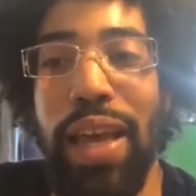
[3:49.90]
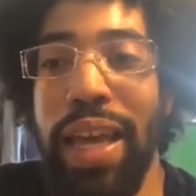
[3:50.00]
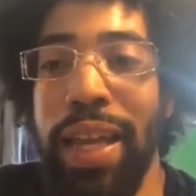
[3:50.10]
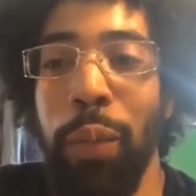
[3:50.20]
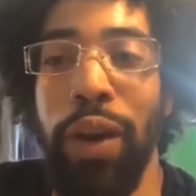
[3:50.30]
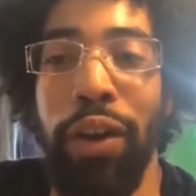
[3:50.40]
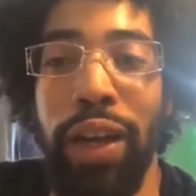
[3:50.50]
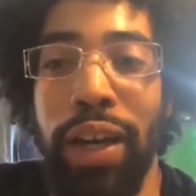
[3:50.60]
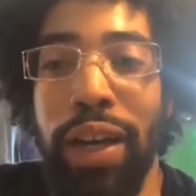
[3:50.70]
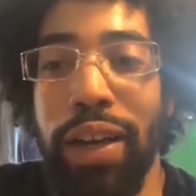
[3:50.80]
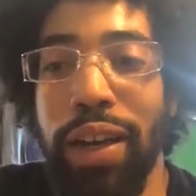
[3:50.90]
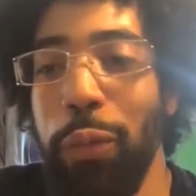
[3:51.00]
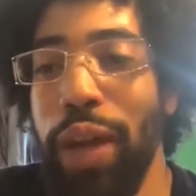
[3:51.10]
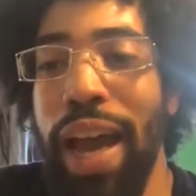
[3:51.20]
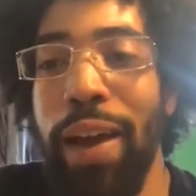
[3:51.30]
in America,
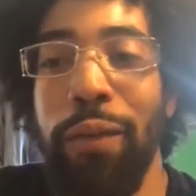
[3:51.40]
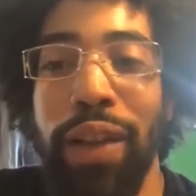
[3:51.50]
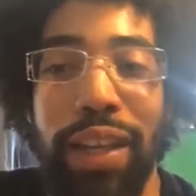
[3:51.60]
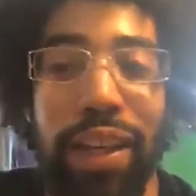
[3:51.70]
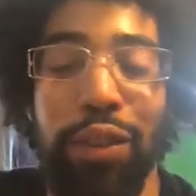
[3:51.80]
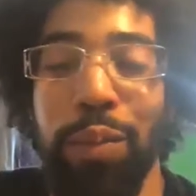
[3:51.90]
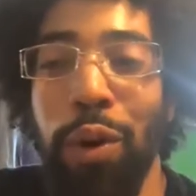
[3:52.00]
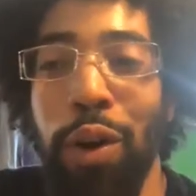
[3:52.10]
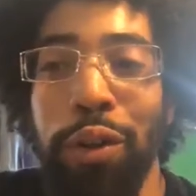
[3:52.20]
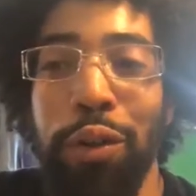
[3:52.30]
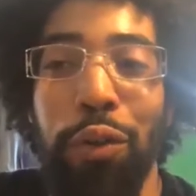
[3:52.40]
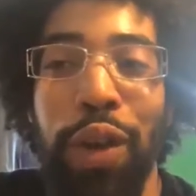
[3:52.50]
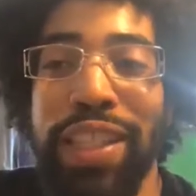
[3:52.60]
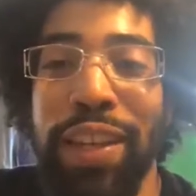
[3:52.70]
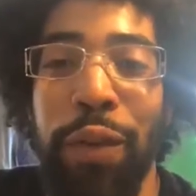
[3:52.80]
we have like a small
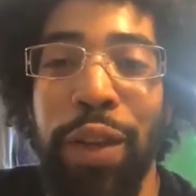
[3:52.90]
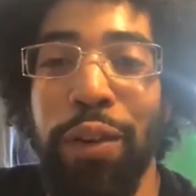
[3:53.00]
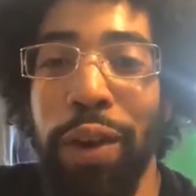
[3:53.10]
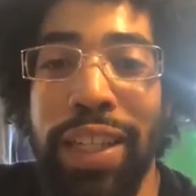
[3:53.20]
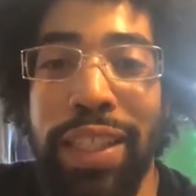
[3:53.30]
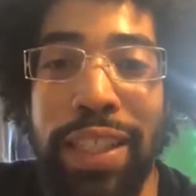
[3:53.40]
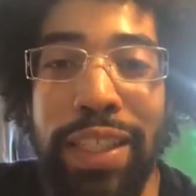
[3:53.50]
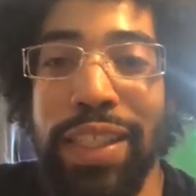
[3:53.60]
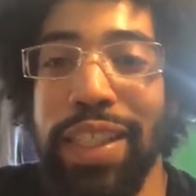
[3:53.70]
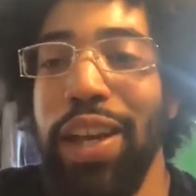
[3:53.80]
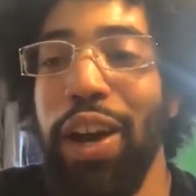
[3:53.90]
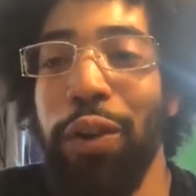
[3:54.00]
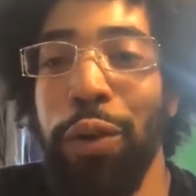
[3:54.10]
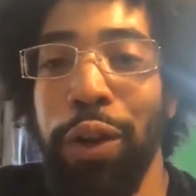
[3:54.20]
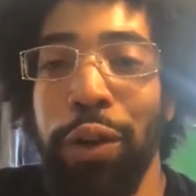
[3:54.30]
creativity crisis, a
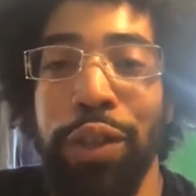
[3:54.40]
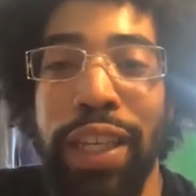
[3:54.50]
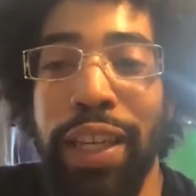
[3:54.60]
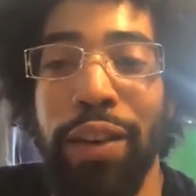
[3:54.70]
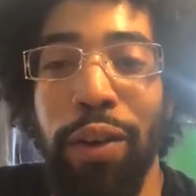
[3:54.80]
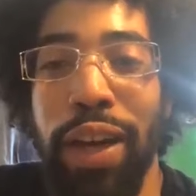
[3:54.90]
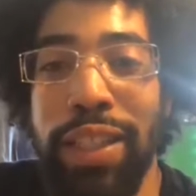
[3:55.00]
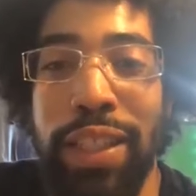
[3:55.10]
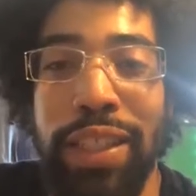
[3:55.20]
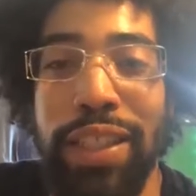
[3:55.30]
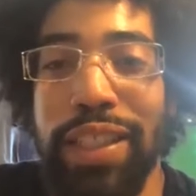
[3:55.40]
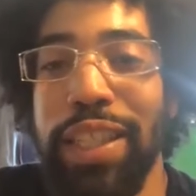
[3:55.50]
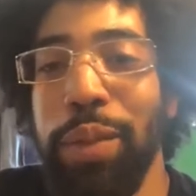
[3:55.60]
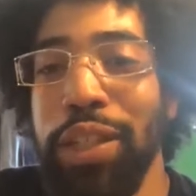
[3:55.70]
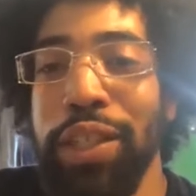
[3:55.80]
critical thinking crisis,
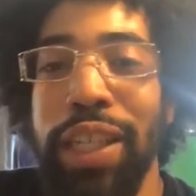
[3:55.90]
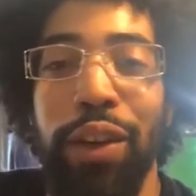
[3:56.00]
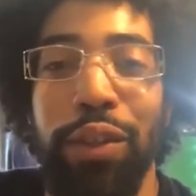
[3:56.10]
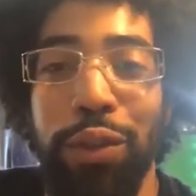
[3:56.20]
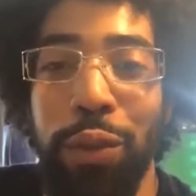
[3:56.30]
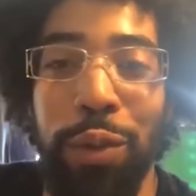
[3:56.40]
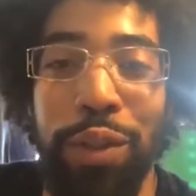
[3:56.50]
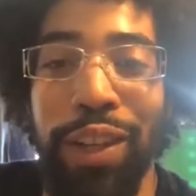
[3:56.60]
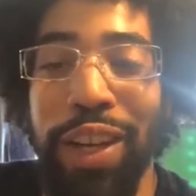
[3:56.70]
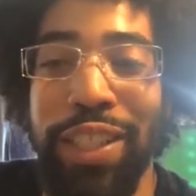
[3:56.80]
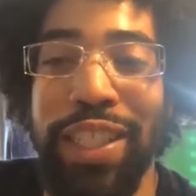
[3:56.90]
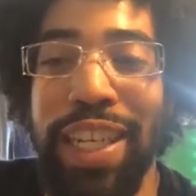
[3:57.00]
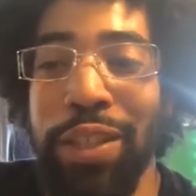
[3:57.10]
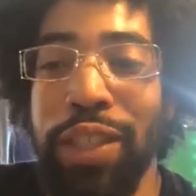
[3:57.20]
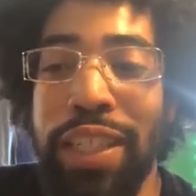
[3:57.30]
especially in our schools and our
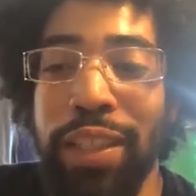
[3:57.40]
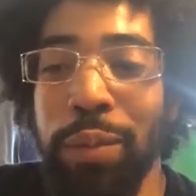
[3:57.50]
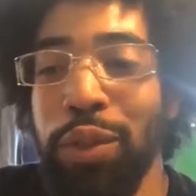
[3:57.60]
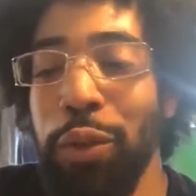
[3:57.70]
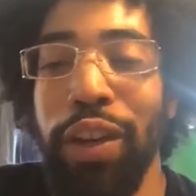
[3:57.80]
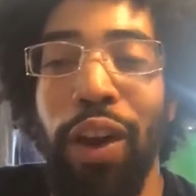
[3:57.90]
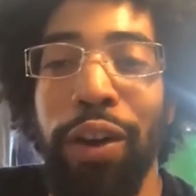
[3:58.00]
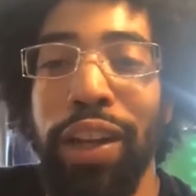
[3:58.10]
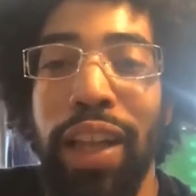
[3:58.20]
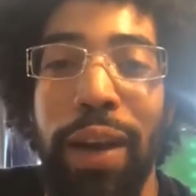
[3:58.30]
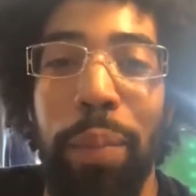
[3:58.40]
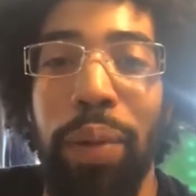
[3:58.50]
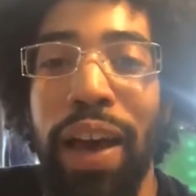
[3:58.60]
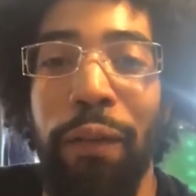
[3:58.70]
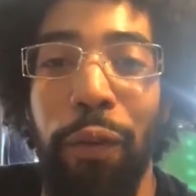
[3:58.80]
education system. So there aren't a lot of
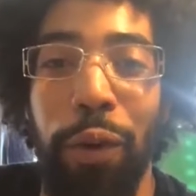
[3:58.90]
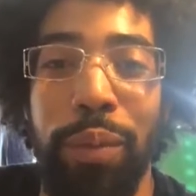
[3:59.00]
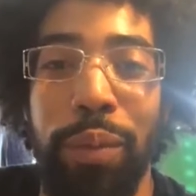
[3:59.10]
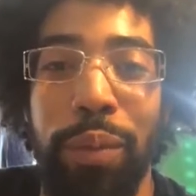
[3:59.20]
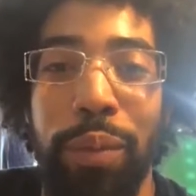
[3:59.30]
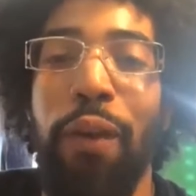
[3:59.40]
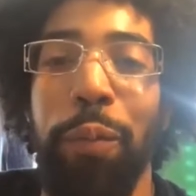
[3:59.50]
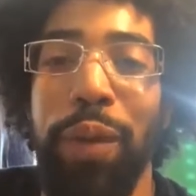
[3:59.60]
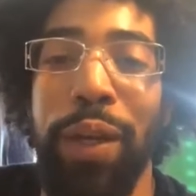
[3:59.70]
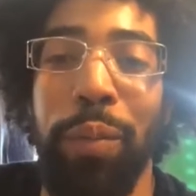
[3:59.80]
platforms for